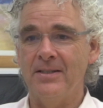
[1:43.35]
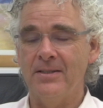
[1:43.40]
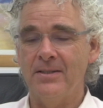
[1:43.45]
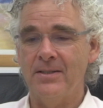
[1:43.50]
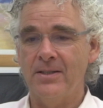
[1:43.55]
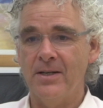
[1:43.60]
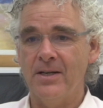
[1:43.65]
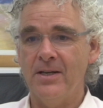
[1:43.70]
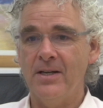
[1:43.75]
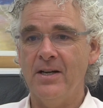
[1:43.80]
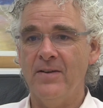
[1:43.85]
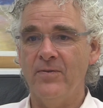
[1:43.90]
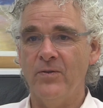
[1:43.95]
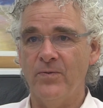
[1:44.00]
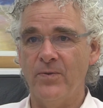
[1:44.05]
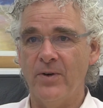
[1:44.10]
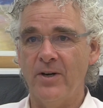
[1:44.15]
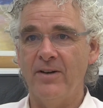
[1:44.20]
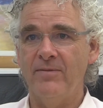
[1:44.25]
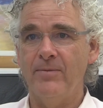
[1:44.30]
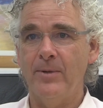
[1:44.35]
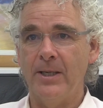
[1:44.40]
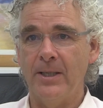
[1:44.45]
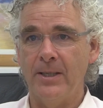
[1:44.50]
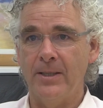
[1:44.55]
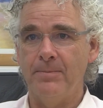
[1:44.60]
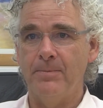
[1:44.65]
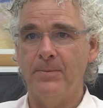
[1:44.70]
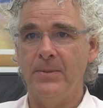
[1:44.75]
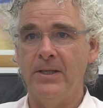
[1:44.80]
It's going to have a very, very
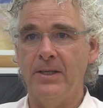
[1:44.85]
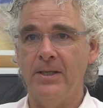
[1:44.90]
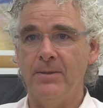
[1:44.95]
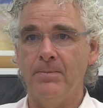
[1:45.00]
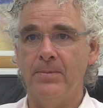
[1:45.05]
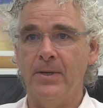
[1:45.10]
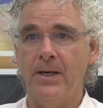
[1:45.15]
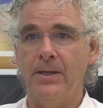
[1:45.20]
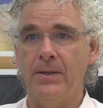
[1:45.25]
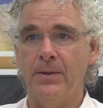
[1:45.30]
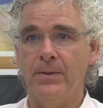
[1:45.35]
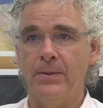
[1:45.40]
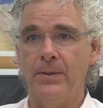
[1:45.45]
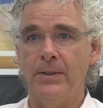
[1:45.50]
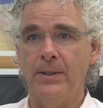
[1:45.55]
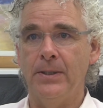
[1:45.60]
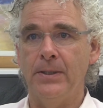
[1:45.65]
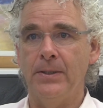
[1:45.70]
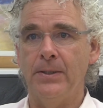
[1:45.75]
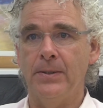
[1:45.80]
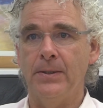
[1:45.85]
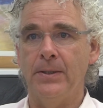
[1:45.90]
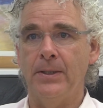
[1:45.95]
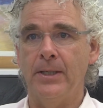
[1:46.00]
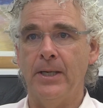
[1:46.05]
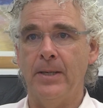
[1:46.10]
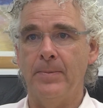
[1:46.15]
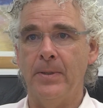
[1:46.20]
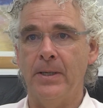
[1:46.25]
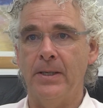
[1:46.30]
big impact on the
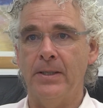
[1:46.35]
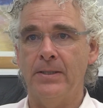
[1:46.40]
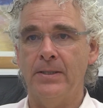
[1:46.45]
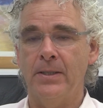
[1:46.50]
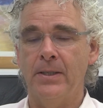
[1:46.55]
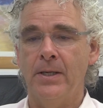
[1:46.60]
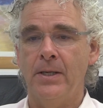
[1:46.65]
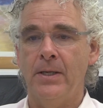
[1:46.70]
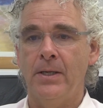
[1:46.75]
CapEx.